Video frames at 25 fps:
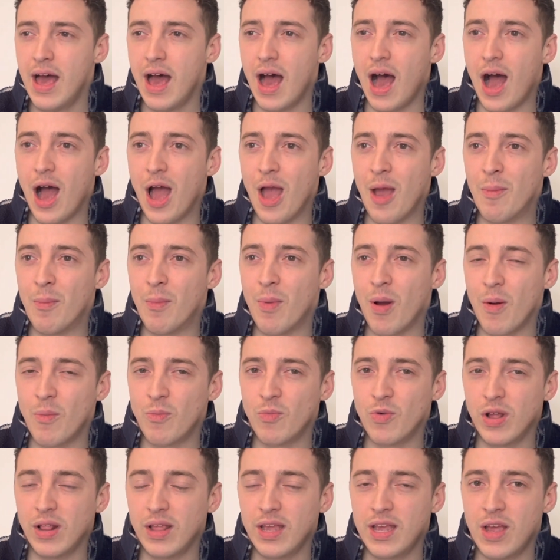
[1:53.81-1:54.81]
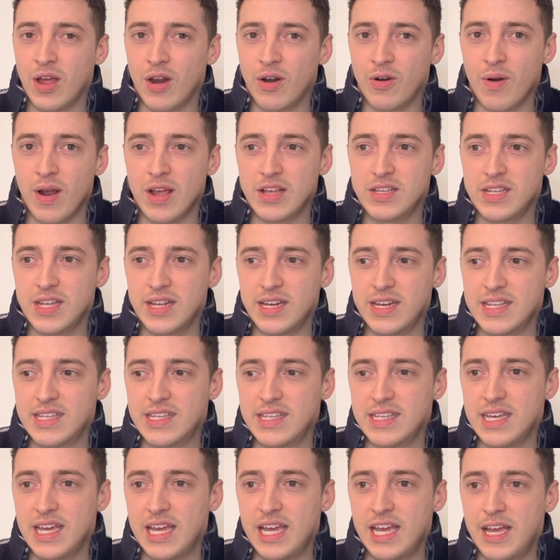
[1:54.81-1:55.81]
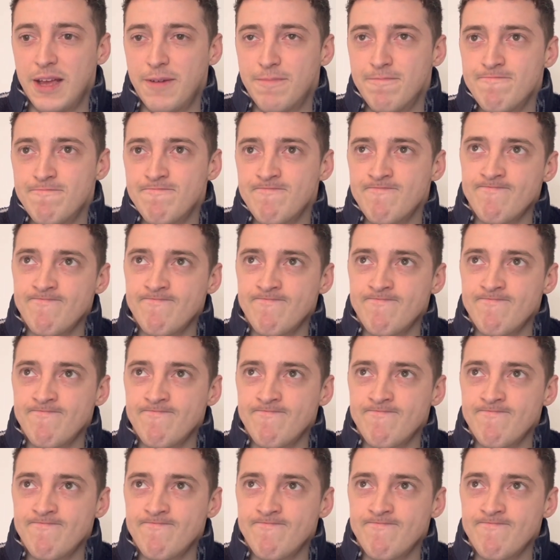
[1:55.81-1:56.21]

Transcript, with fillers: I'm, I'm really interested to see